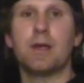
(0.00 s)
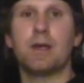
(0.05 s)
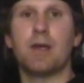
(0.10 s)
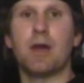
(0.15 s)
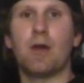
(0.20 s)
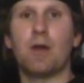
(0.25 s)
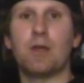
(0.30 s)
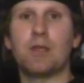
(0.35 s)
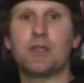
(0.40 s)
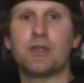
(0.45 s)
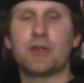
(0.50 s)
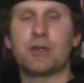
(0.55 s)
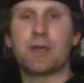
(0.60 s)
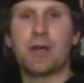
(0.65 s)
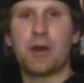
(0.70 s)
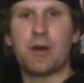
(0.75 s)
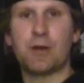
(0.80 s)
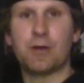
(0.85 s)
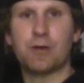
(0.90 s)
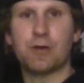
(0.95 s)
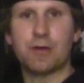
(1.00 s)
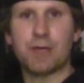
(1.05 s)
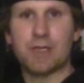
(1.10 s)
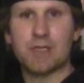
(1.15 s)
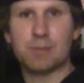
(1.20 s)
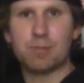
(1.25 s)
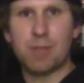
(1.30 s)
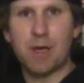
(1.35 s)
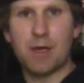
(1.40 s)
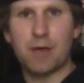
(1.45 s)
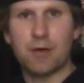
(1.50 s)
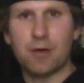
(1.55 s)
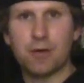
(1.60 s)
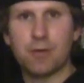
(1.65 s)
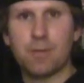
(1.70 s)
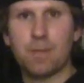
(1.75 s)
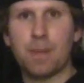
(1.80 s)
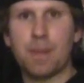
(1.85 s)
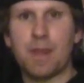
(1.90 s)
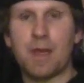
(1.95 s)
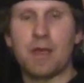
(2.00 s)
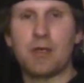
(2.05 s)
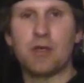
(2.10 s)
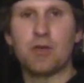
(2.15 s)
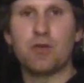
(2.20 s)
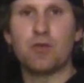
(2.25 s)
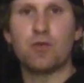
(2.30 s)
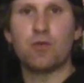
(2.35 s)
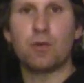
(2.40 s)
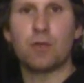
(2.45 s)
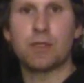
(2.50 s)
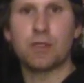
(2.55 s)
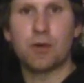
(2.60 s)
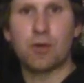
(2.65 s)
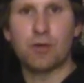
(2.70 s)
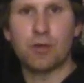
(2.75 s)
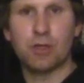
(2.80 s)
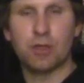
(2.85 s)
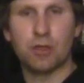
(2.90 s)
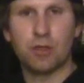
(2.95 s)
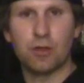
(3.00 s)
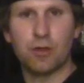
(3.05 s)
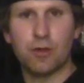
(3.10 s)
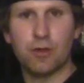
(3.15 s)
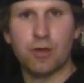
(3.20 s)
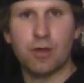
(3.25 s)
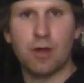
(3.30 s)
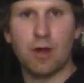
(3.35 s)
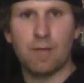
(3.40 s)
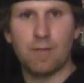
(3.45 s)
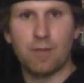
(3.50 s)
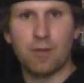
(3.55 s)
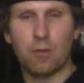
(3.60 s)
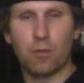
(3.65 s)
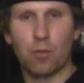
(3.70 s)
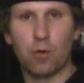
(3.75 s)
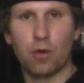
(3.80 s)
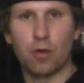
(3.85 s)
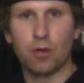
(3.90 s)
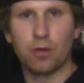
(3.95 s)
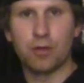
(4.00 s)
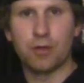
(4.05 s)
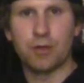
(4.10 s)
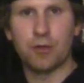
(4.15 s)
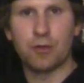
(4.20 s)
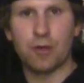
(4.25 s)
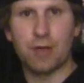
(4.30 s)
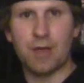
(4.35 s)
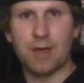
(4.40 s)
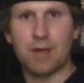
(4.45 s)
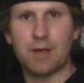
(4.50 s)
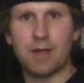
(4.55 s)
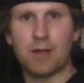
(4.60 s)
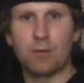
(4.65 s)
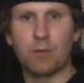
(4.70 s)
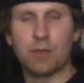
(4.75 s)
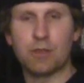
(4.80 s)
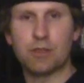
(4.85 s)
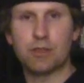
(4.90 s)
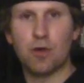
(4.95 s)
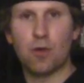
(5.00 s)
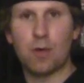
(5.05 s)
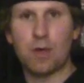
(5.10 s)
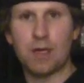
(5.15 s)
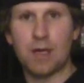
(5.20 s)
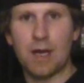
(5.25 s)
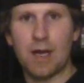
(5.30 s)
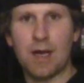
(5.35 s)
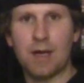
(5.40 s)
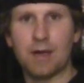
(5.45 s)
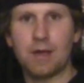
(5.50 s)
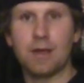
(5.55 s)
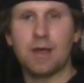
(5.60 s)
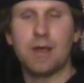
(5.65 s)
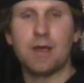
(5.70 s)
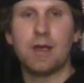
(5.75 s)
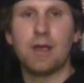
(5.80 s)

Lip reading: Now as your character gets better and you start to learn of the world you're in and what's going on,